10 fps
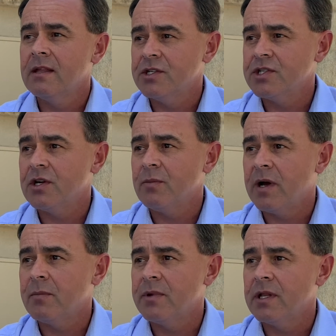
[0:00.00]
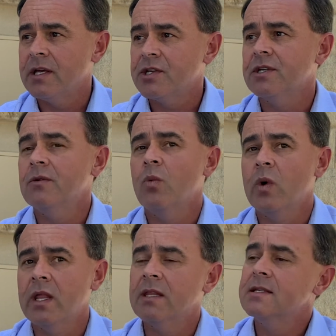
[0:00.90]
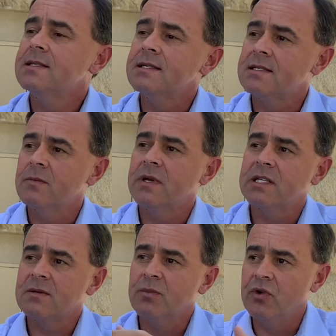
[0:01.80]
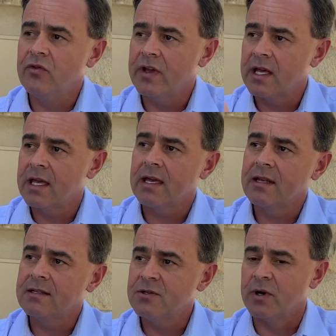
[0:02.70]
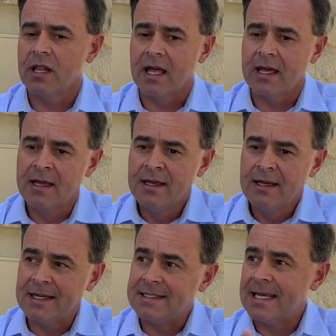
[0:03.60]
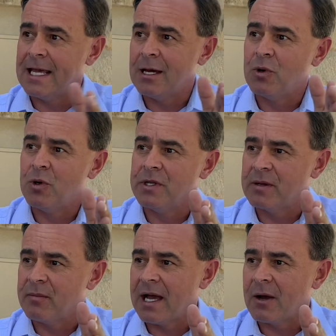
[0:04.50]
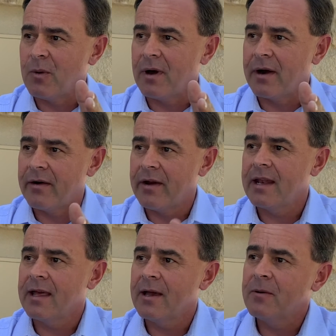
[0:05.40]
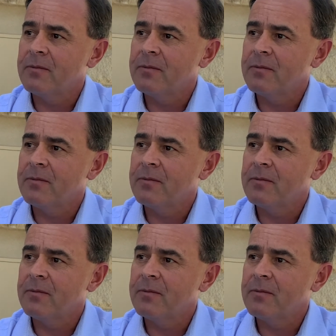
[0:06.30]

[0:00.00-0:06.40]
in the jail population when the system gets moving again. Sort of like a dam holding back water right now.